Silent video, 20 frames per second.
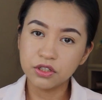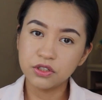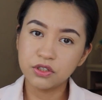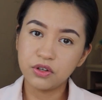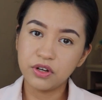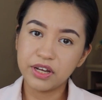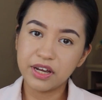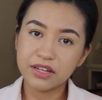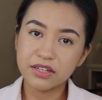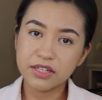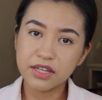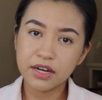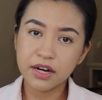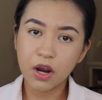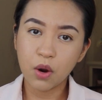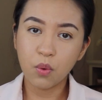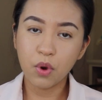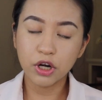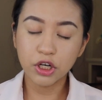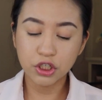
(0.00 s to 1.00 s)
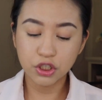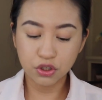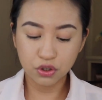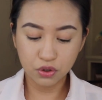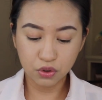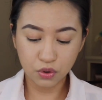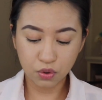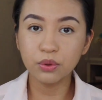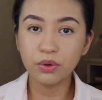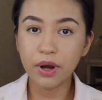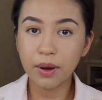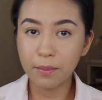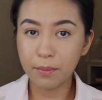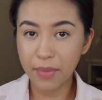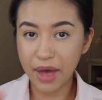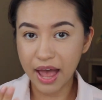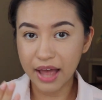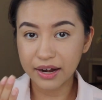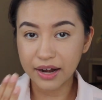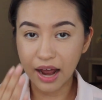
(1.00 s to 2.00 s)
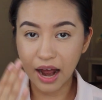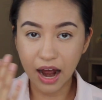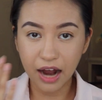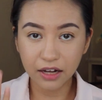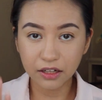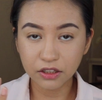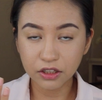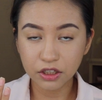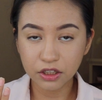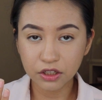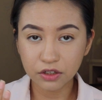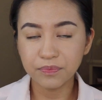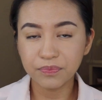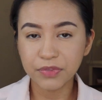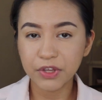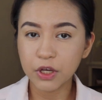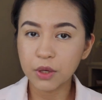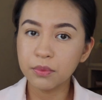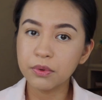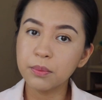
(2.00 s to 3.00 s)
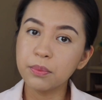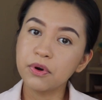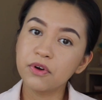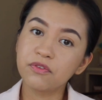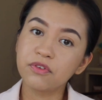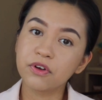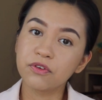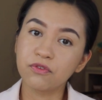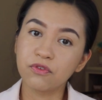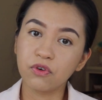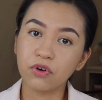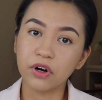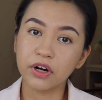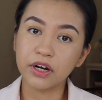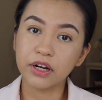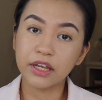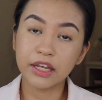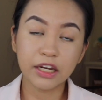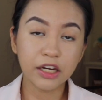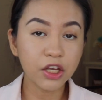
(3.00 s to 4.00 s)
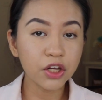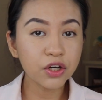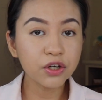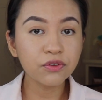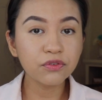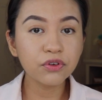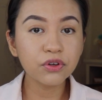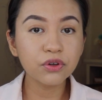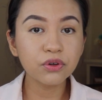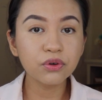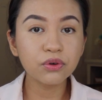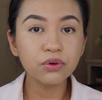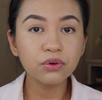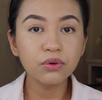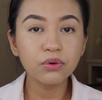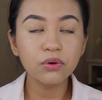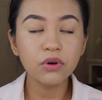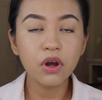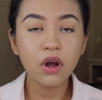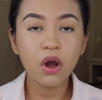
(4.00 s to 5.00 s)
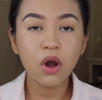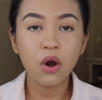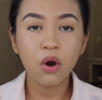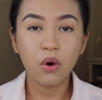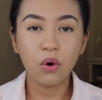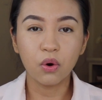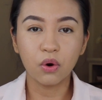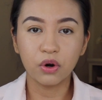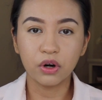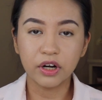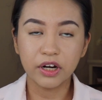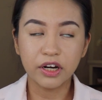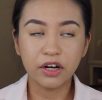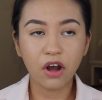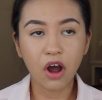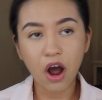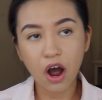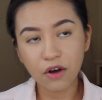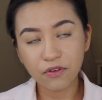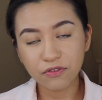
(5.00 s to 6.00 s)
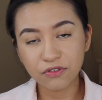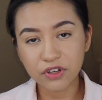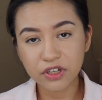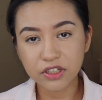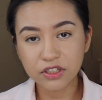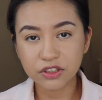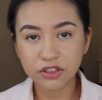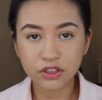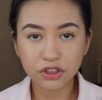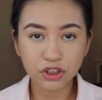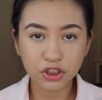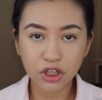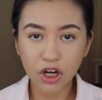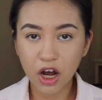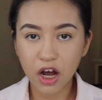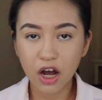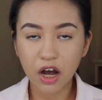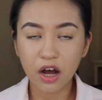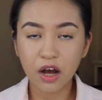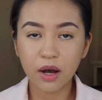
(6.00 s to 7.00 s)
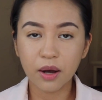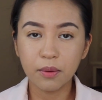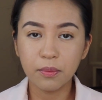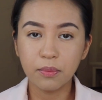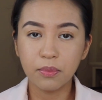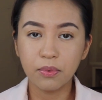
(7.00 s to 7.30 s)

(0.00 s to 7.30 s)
So like I said, I want to do a matte eye look. It can be perfect for an interview or an office job